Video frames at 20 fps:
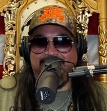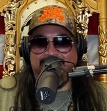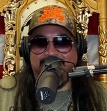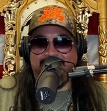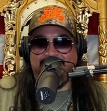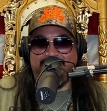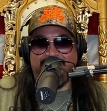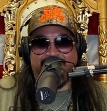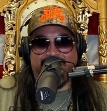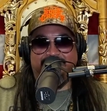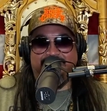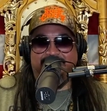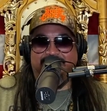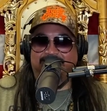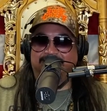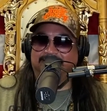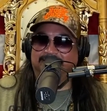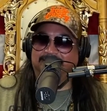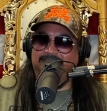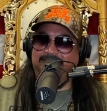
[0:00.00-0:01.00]

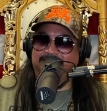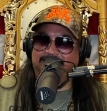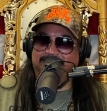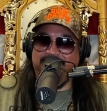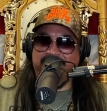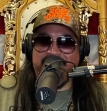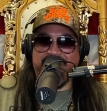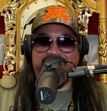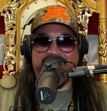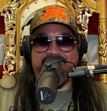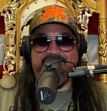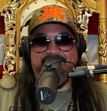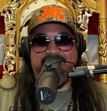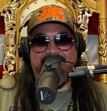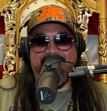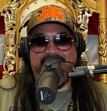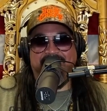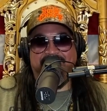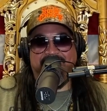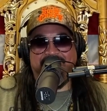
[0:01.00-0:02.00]

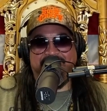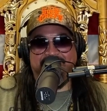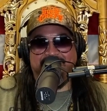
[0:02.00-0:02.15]
(silence)